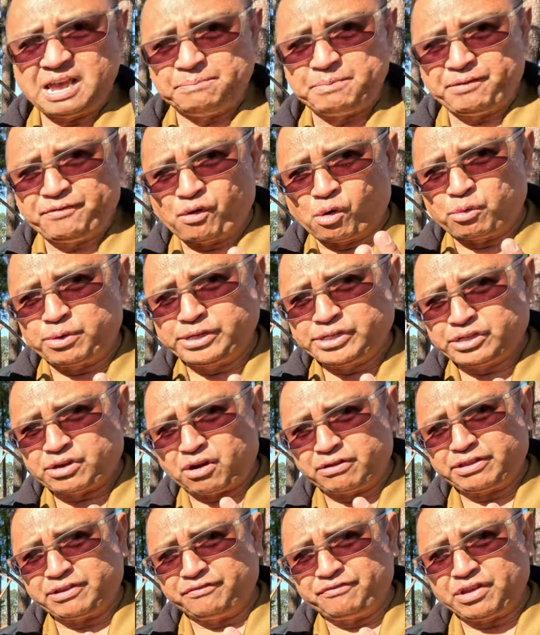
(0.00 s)
And before we
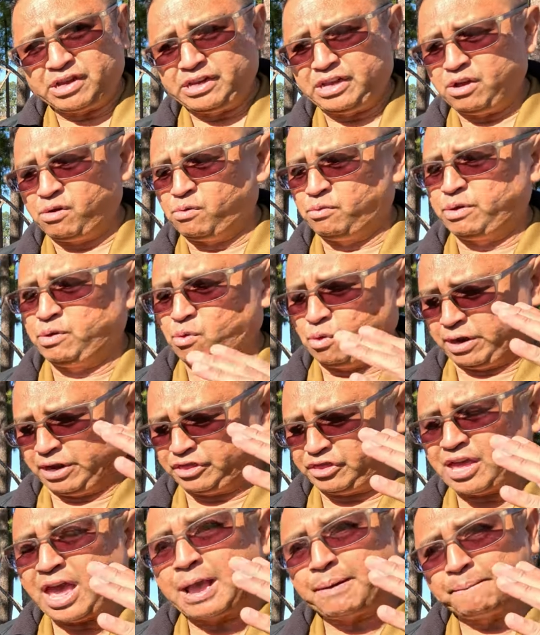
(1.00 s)
start the video, we want to
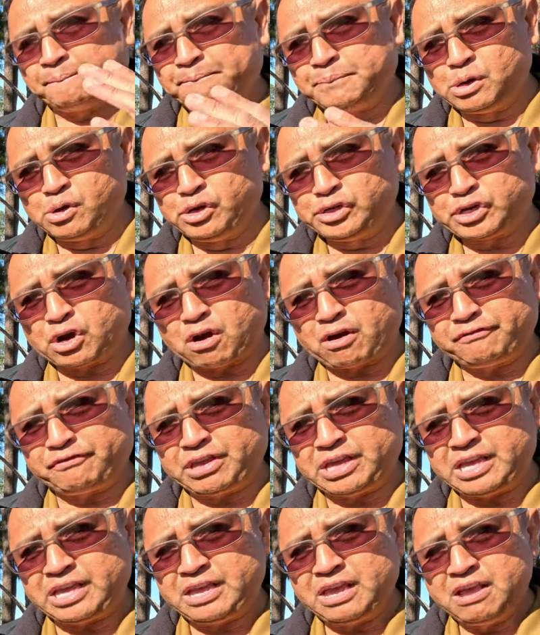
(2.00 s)
thank
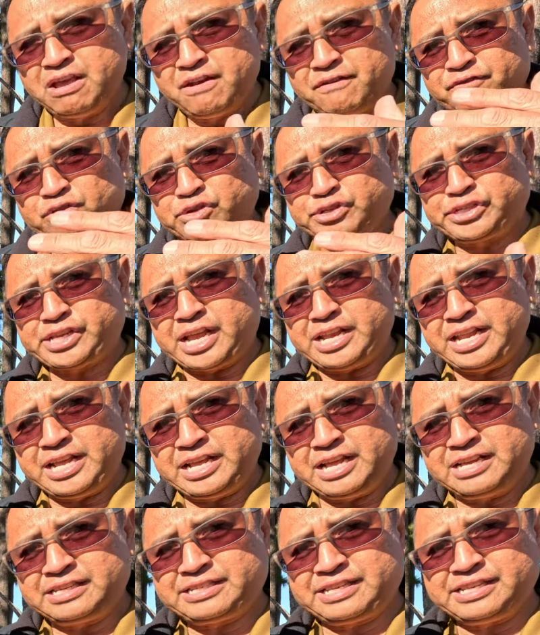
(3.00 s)
BougeRV for
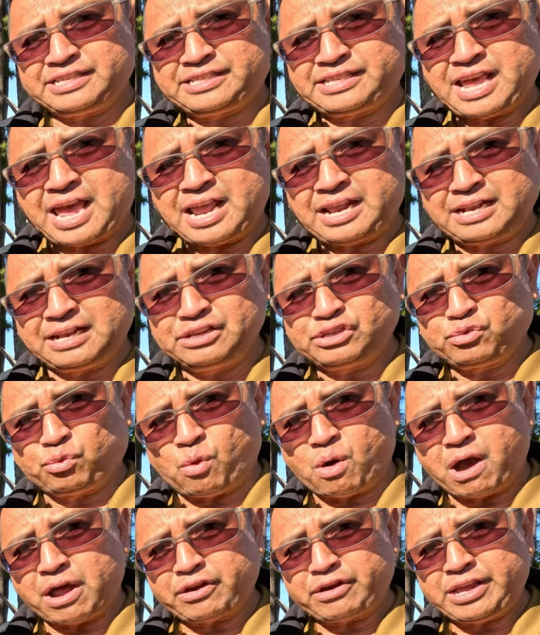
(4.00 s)
sending us this tankless
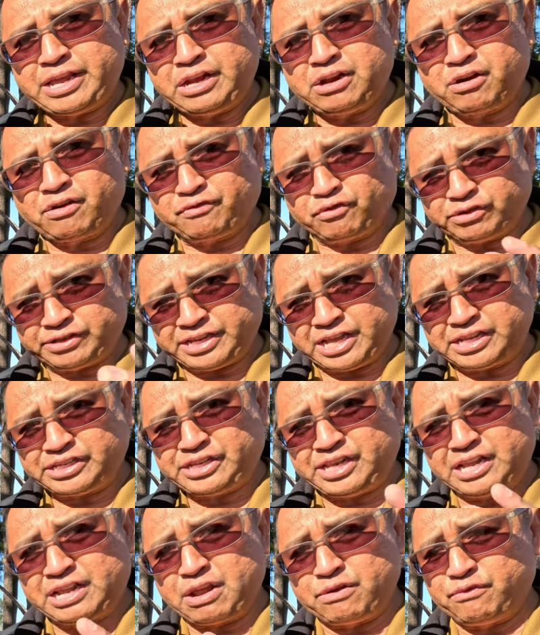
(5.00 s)
water heater for
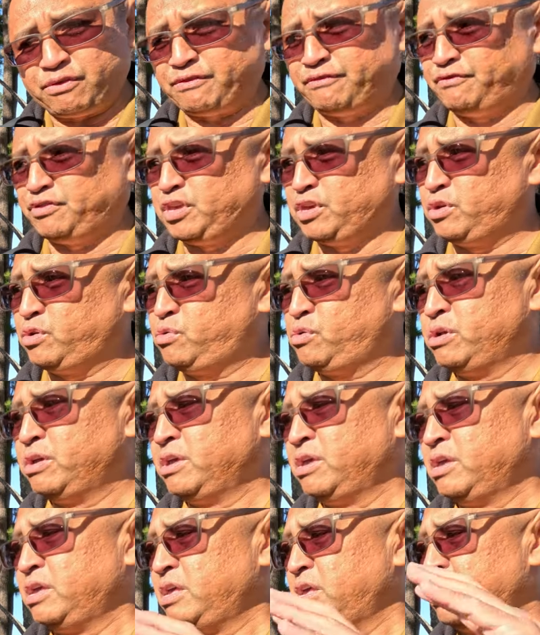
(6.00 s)
testing and review.
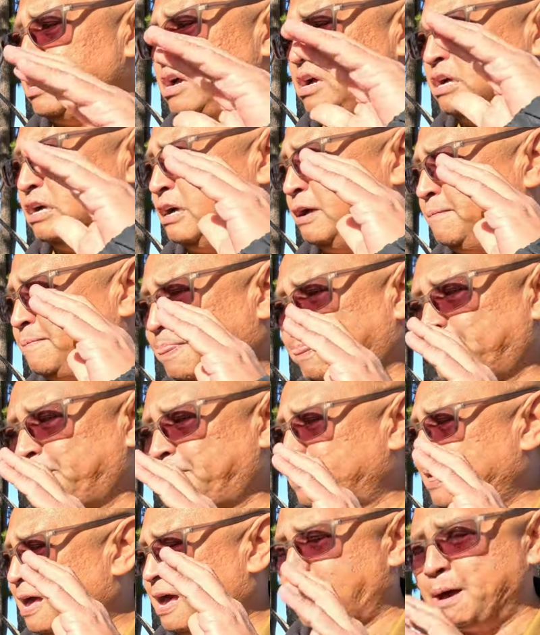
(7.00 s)
I'm
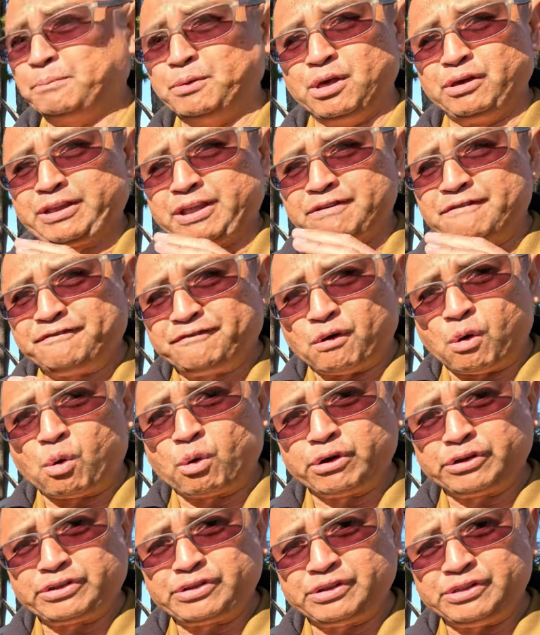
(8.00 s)
looking
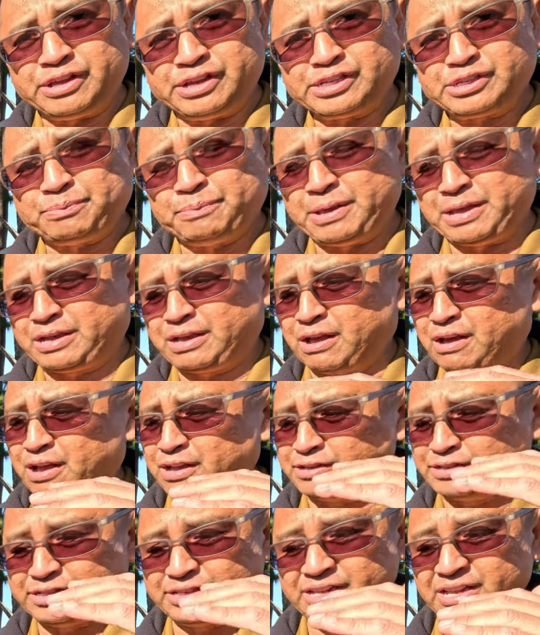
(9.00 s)
forward to this
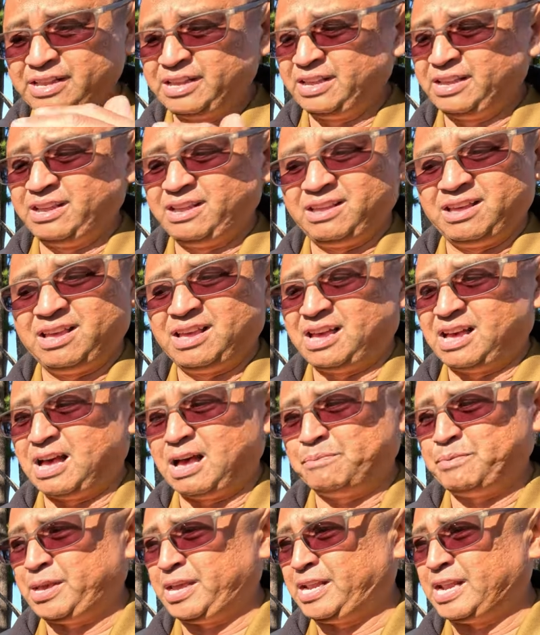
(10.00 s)
because,
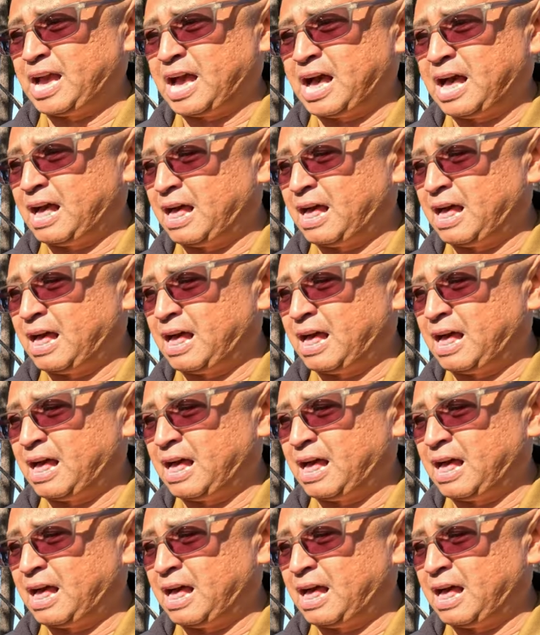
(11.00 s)
I mean,